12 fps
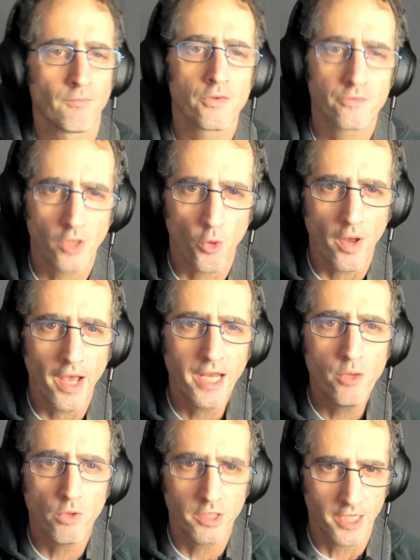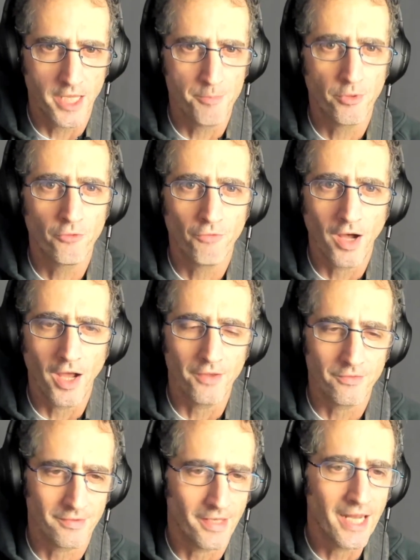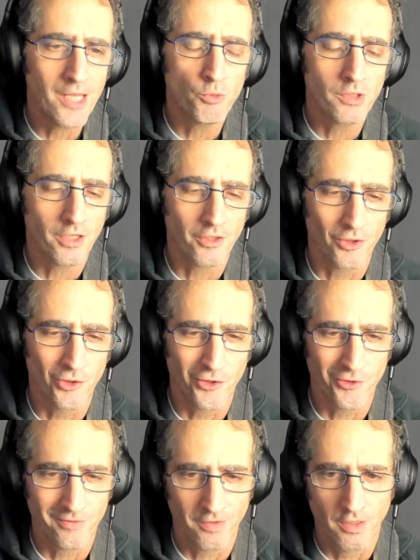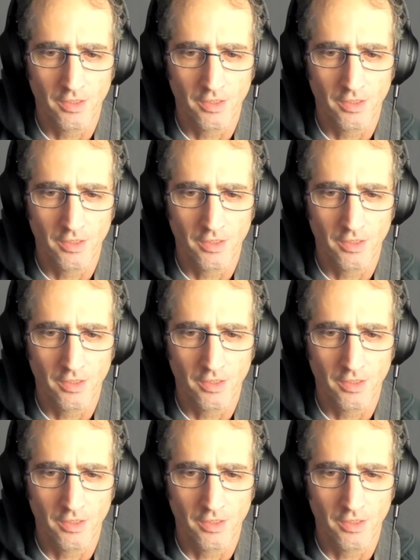So anyone can improvise, anyone can learn,